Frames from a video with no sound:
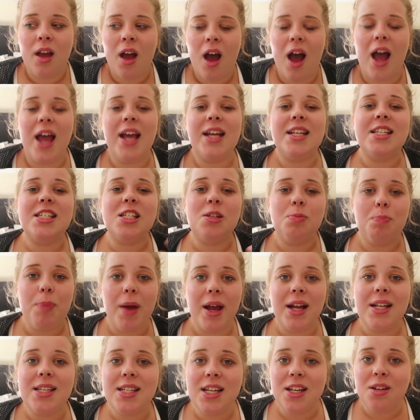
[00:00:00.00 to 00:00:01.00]
I
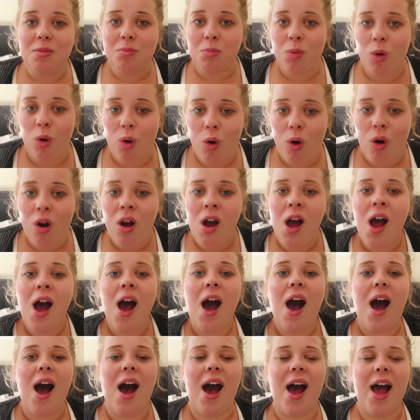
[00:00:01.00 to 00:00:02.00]
expected more.
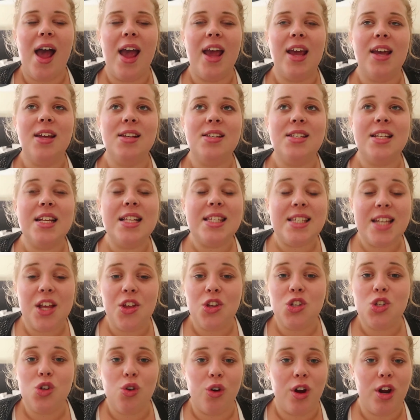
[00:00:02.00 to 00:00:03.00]
I did see
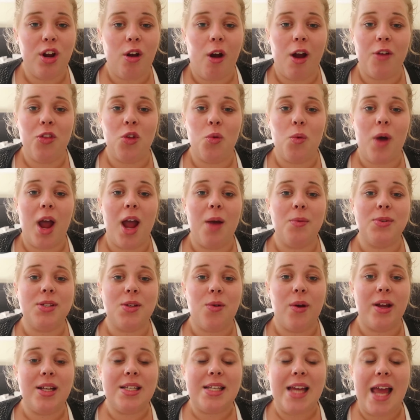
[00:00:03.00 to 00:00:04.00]
the story going the way it was
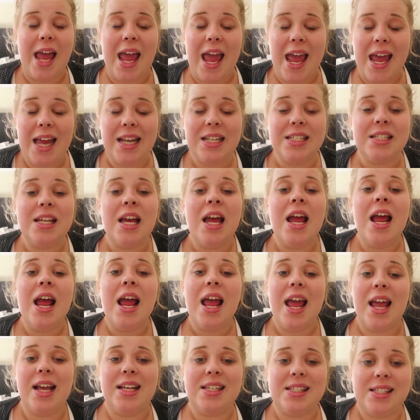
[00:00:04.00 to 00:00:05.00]
going to end,
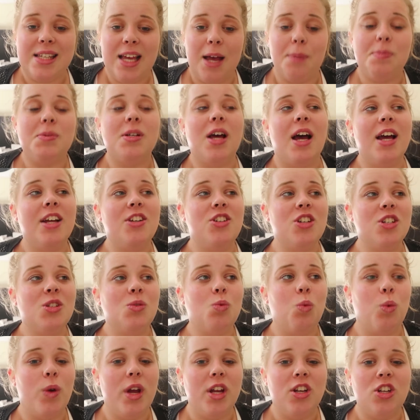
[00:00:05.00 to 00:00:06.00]
except I
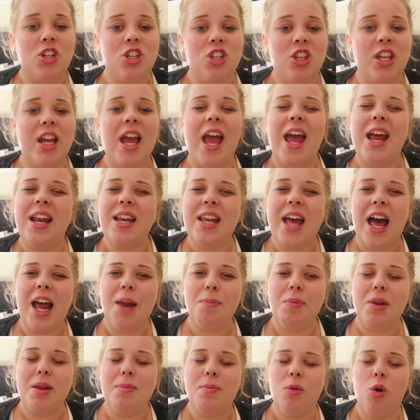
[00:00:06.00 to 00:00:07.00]
just wished the end
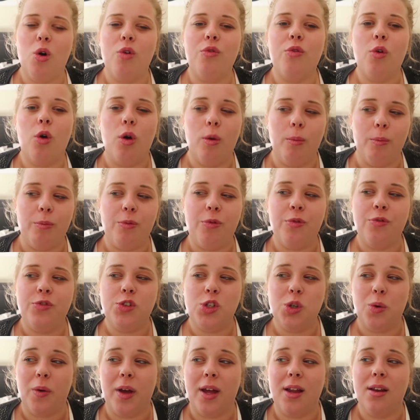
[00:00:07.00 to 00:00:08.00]
had a bit more oomph
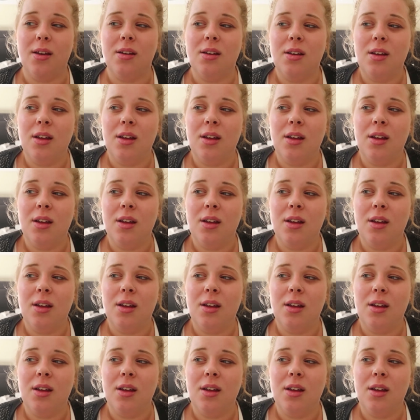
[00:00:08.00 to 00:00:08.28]
to it.